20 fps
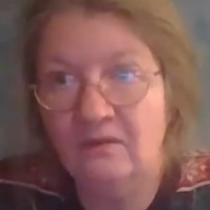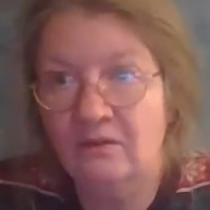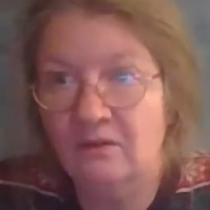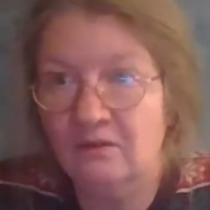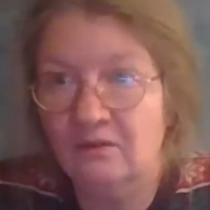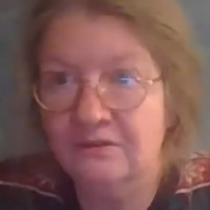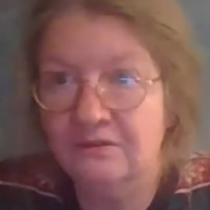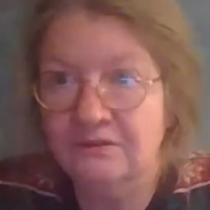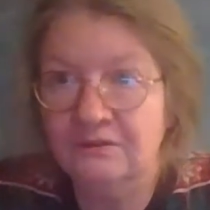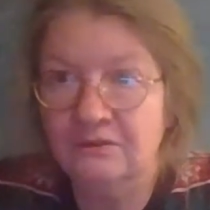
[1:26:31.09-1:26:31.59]

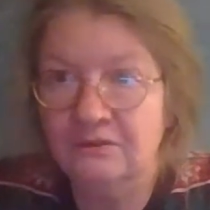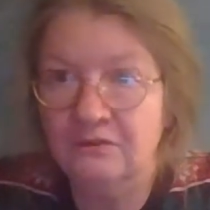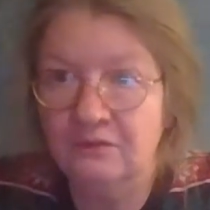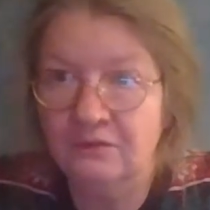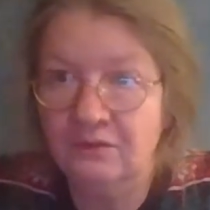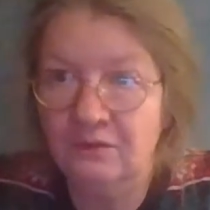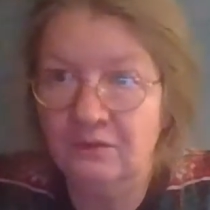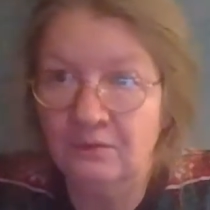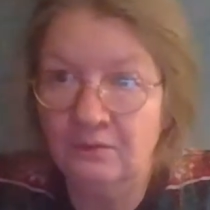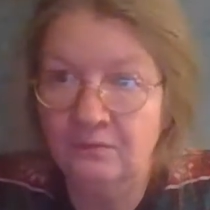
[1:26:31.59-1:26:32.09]
Also to
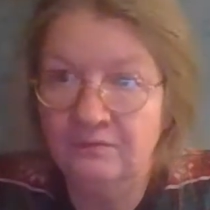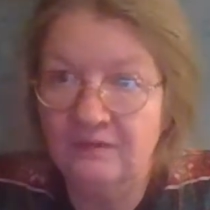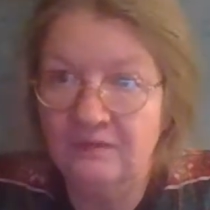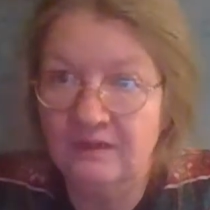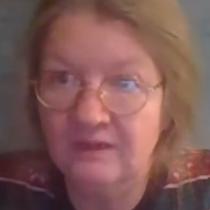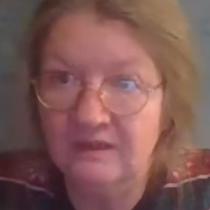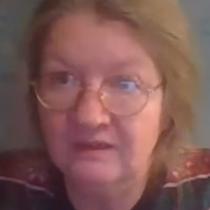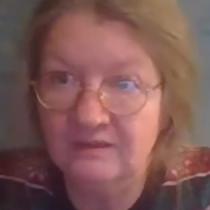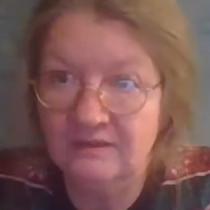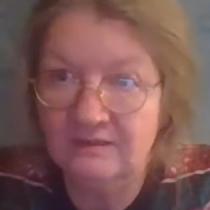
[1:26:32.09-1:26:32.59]
you,
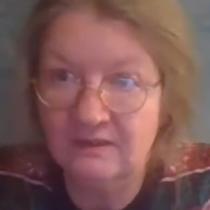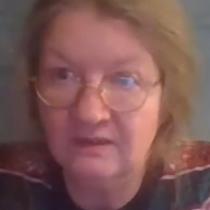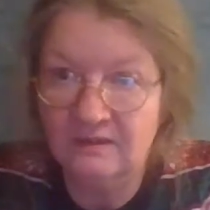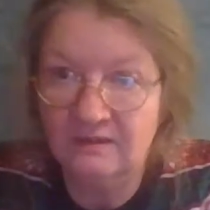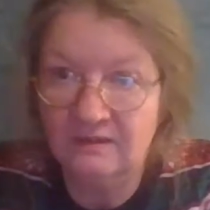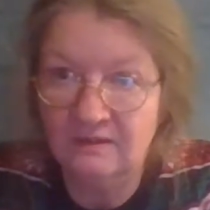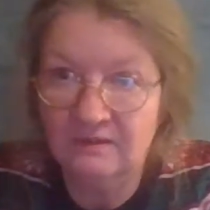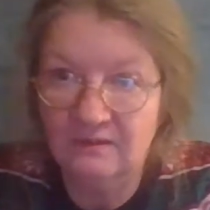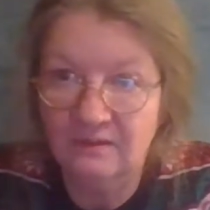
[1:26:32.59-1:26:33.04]
Vanessa.